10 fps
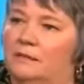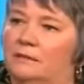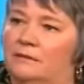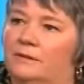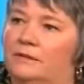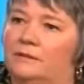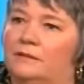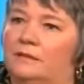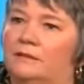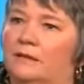And I think
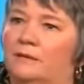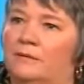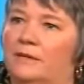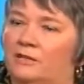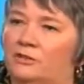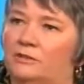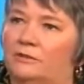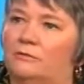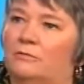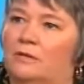that a national
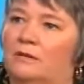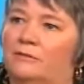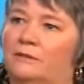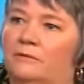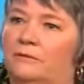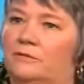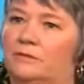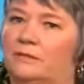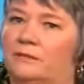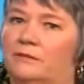inquiry
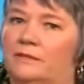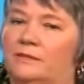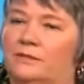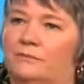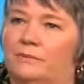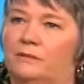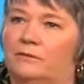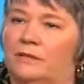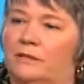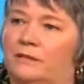also needs to be
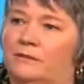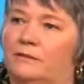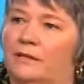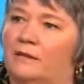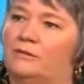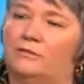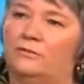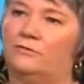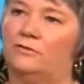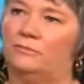looking at
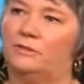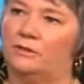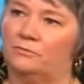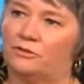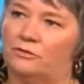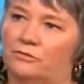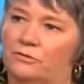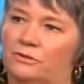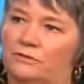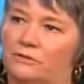uniform adoption
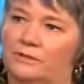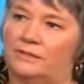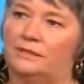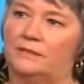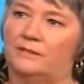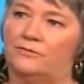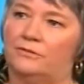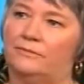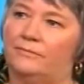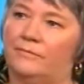laws across this
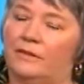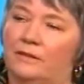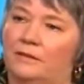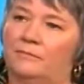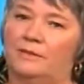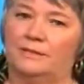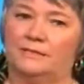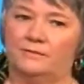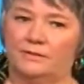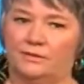country, because
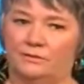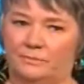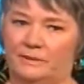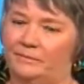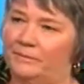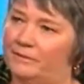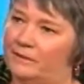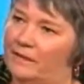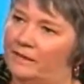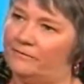there are still people
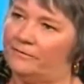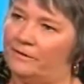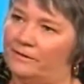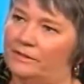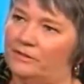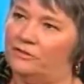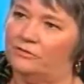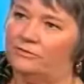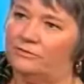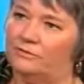that can't find their
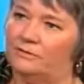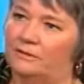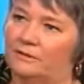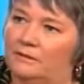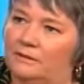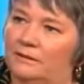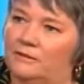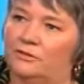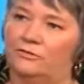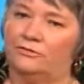children.
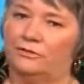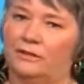And children